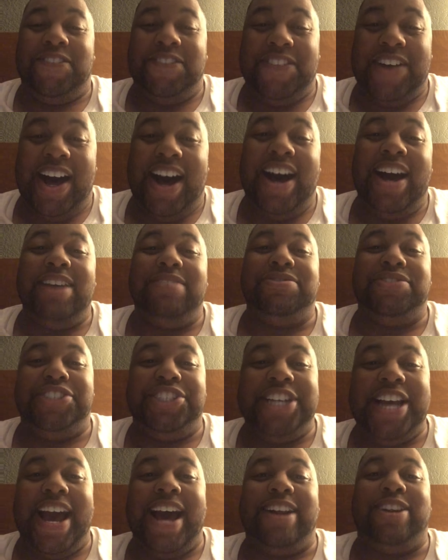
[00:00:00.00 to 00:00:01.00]
five
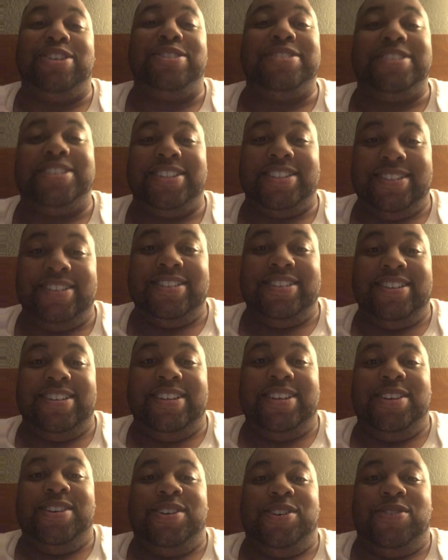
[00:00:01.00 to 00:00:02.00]
chatters
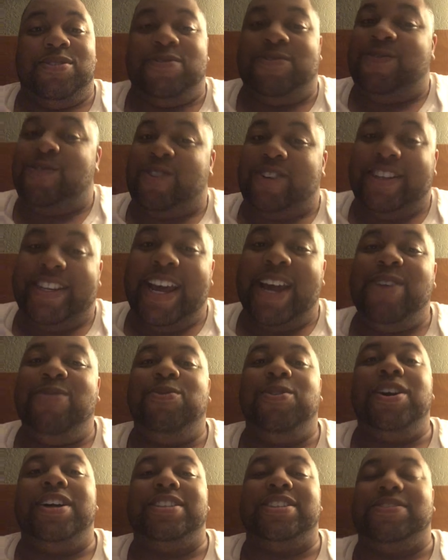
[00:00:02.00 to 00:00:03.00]
for day
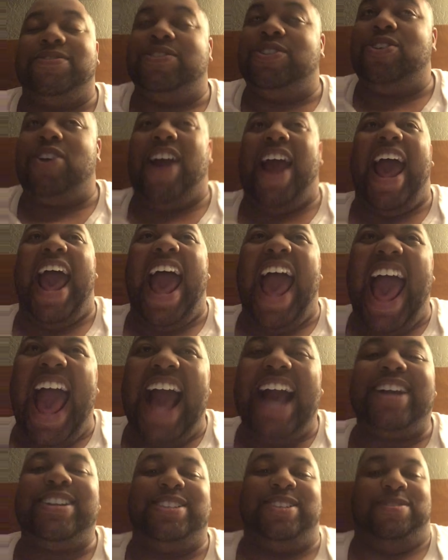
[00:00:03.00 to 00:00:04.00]
ones, if you're
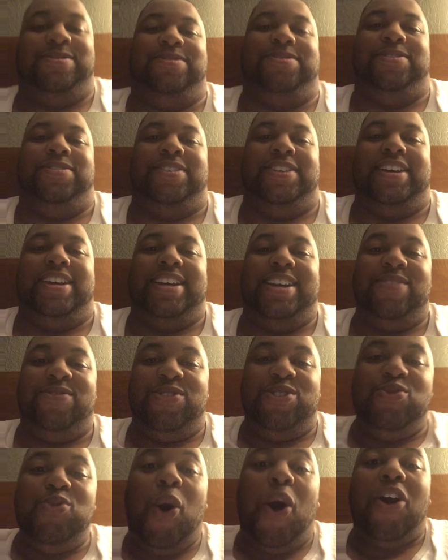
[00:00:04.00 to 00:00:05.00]
active, if
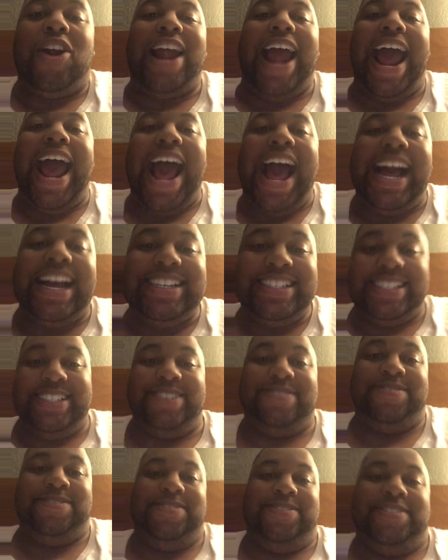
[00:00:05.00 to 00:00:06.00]
you are
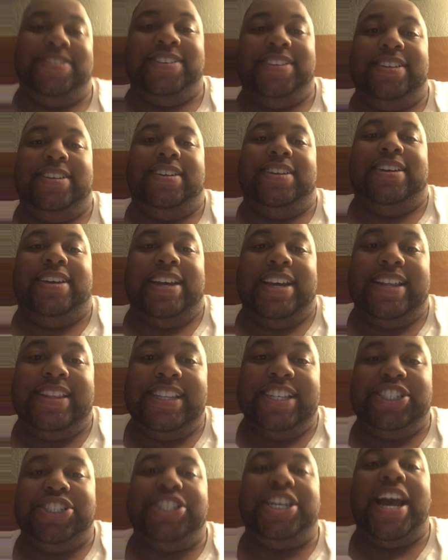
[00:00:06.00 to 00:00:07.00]
active in
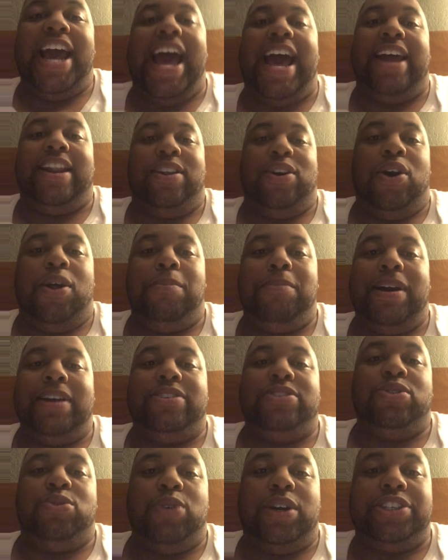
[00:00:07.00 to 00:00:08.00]
the chat on my
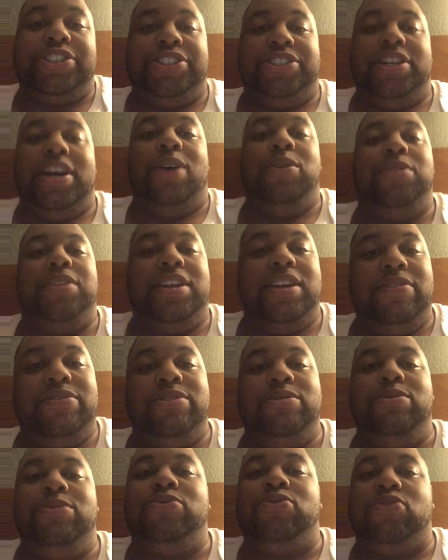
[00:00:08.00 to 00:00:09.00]
Twitch, I will give
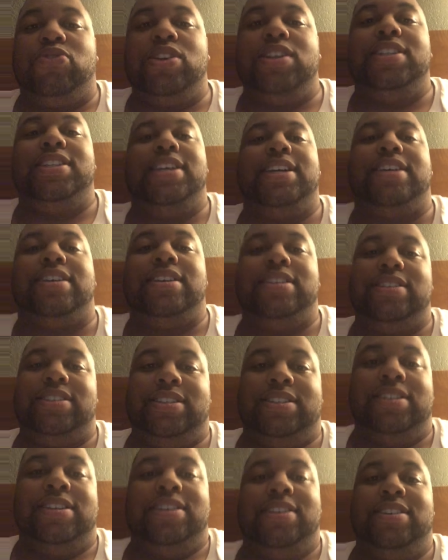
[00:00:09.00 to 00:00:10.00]
you free
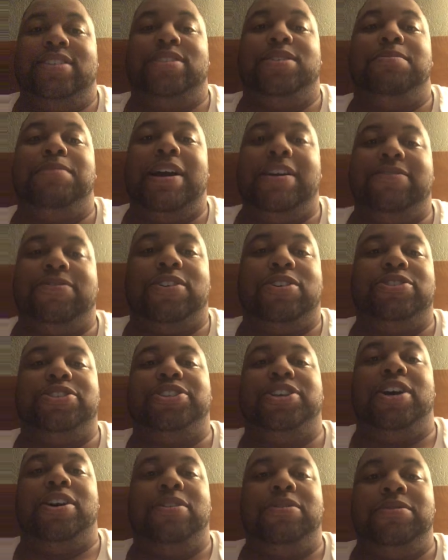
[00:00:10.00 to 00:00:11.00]
tickets to my first
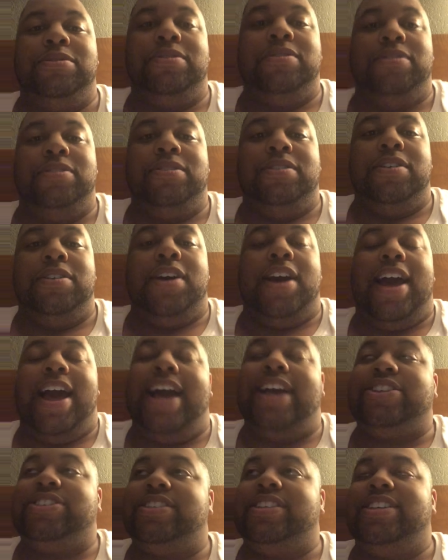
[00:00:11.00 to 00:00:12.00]
show.
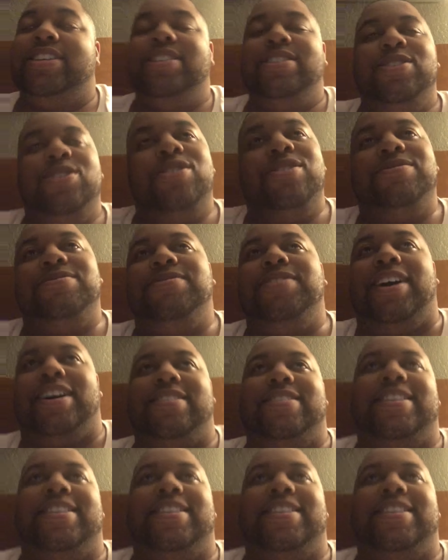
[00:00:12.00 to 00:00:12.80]
Actually, you know what? Fuck